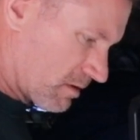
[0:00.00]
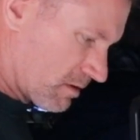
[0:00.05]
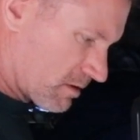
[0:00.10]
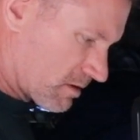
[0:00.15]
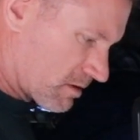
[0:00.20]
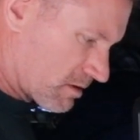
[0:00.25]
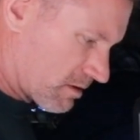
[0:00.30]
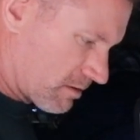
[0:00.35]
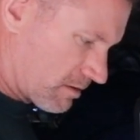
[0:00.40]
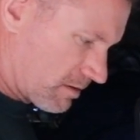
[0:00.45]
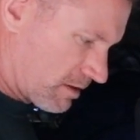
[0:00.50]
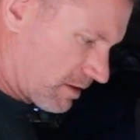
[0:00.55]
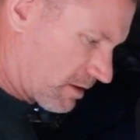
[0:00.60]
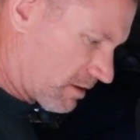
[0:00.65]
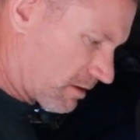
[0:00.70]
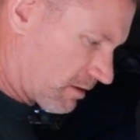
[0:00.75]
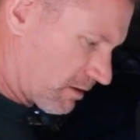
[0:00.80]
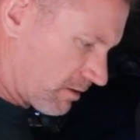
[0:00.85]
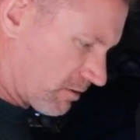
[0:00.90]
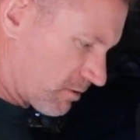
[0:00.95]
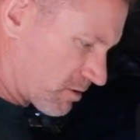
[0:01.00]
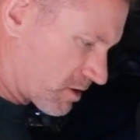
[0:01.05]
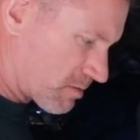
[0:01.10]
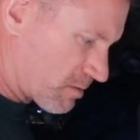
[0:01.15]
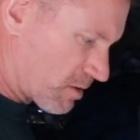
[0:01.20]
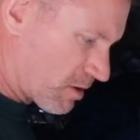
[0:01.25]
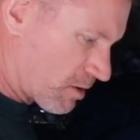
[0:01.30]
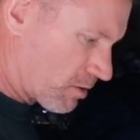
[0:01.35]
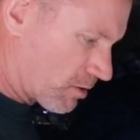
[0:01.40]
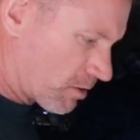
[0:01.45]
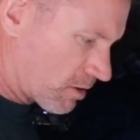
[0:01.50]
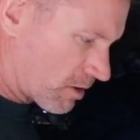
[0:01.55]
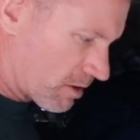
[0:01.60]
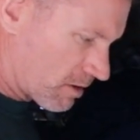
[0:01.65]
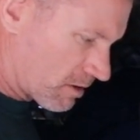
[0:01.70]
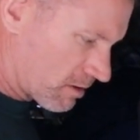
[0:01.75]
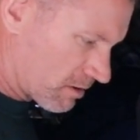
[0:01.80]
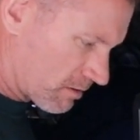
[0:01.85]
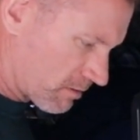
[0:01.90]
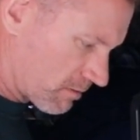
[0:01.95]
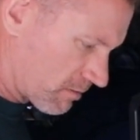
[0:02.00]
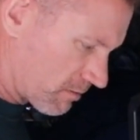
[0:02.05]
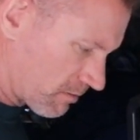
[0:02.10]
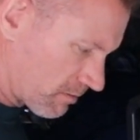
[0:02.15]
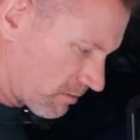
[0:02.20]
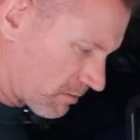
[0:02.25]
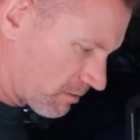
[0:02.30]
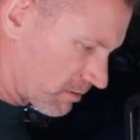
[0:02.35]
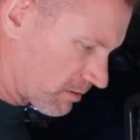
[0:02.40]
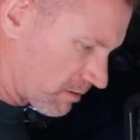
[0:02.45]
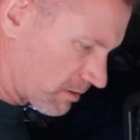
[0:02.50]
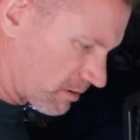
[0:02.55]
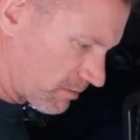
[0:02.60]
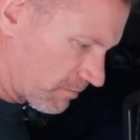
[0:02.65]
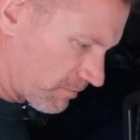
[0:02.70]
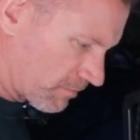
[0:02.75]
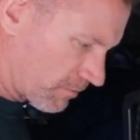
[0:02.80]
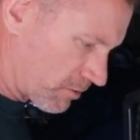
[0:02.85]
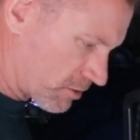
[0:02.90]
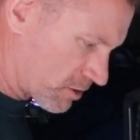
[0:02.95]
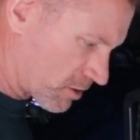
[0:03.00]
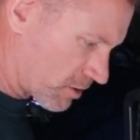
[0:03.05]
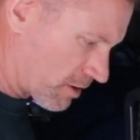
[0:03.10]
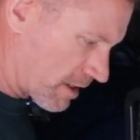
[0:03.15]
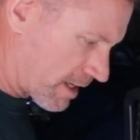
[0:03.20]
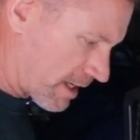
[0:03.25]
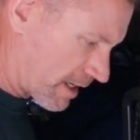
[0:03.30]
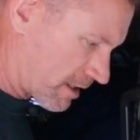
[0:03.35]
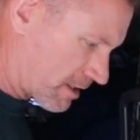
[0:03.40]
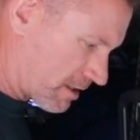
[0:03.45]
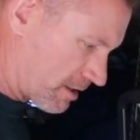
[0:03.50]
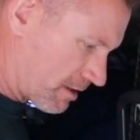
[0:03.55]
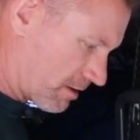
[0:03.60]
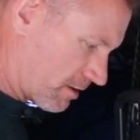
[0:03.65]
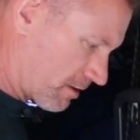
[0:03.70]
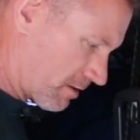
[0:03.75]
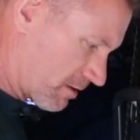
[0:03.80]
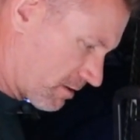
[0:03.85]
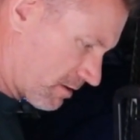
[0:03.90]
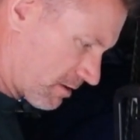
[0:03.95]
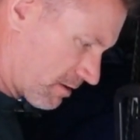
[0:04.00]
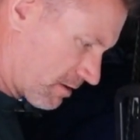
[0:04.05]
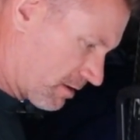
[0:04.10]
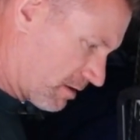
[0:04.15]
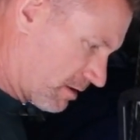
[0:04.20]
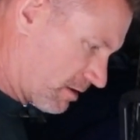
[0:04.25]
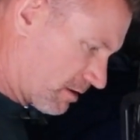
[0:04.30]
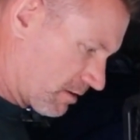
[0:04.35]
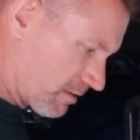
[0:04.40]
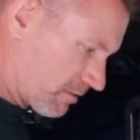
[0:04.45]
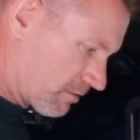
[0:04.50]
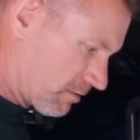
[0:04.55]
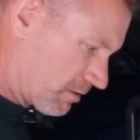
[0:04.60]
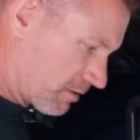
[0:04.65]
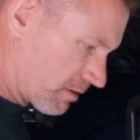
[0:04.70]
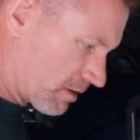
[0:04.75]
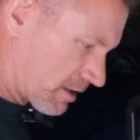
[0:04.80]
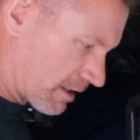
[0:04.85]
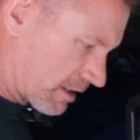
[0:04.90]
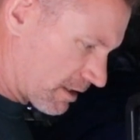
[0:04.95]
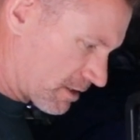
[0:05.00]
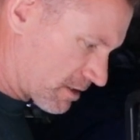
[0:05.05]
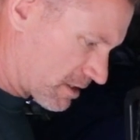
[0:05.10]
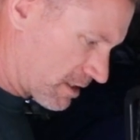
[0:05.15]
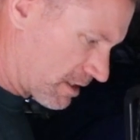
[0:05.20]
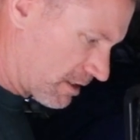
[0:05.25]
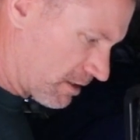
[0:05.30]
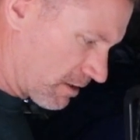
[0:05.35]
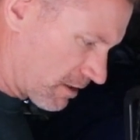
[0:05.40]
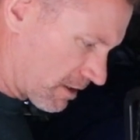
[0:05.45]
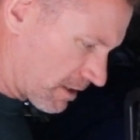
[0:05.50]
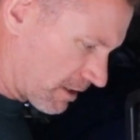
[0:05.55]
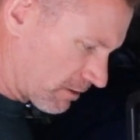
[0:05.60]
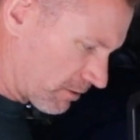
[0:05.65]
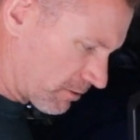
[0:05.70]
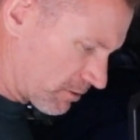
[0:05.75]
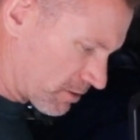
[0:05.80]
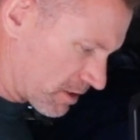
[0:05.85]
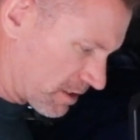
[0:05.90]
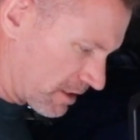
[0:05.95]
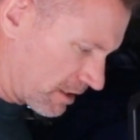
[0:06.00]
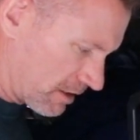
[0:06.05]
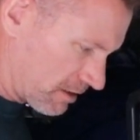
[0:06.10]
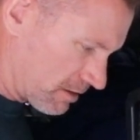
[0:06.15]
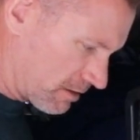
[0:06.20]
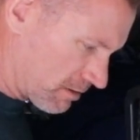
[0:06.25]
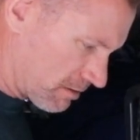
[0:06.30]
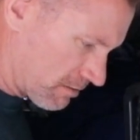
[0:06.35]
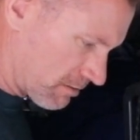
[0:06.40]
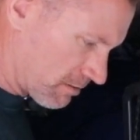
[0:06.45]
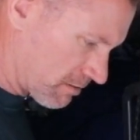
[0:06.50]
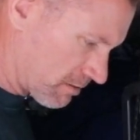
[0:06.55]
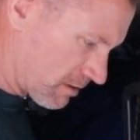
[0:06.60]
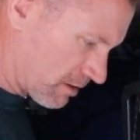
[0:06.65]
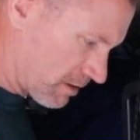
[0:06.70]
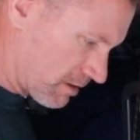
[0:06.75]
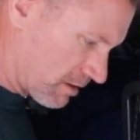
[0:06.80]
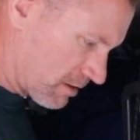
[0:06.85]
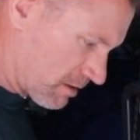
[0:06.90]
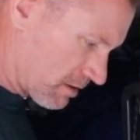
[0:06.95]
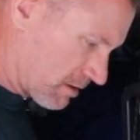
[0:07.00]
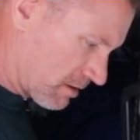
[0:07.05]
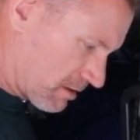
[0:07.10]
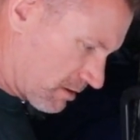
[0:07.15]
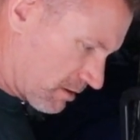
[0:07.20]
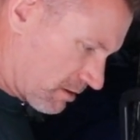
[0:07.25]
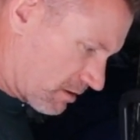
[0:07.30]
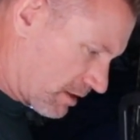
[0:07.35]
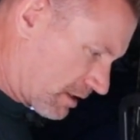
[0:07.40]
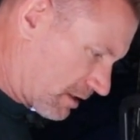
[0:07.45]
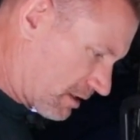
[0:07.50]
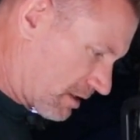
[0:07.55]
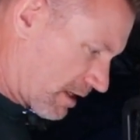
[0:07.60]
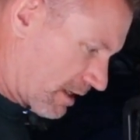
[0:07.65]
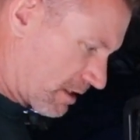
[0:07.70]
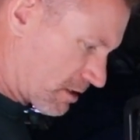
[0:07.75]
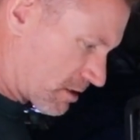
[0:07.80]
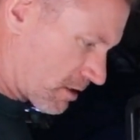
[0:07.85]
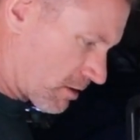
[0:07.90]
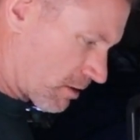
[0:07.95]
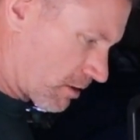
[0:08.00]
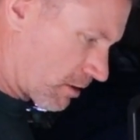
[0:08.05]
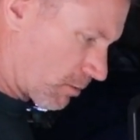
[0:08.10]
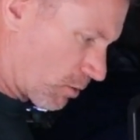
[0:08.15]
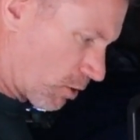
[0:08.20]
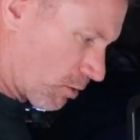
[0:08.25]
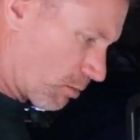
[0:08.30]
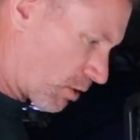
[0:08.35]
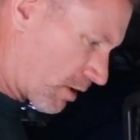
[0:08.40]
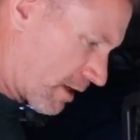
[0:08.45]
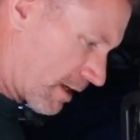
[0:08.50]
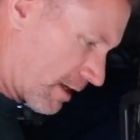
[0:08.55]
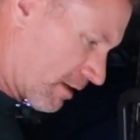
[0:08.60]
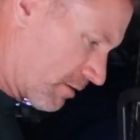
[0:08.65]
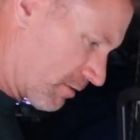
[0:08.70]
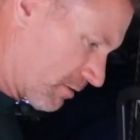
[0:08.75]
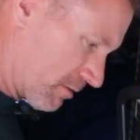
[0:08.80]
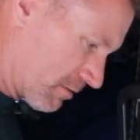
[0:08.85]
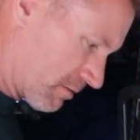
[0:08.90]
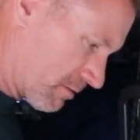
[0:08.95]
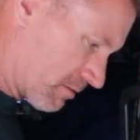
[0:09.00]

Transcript: Starting to get a little smoke. First crack here. You can kind of see the color's getting that nice caramel brown.